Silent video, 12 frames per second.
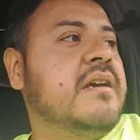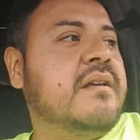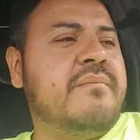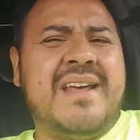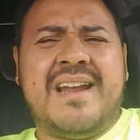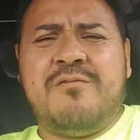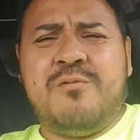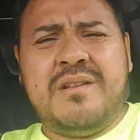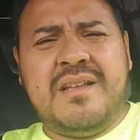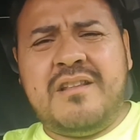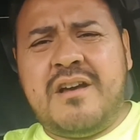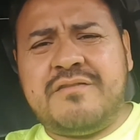And man, I
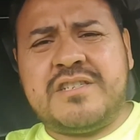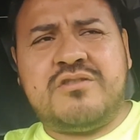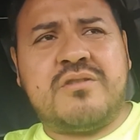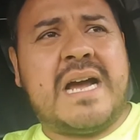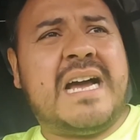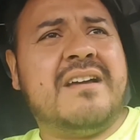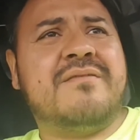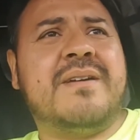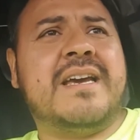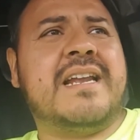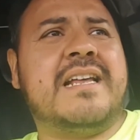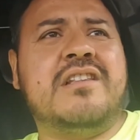really love to drive,
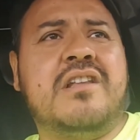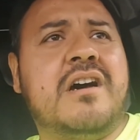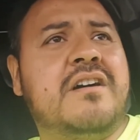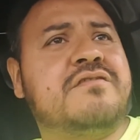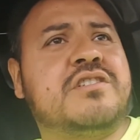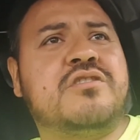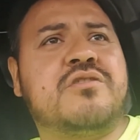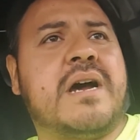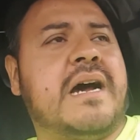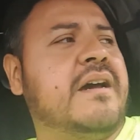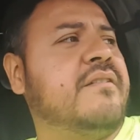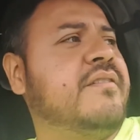man. I love to
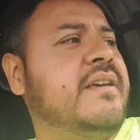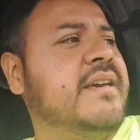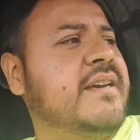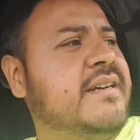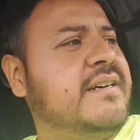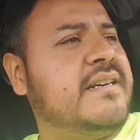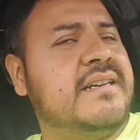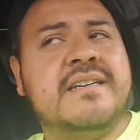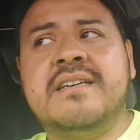drive. Yeah.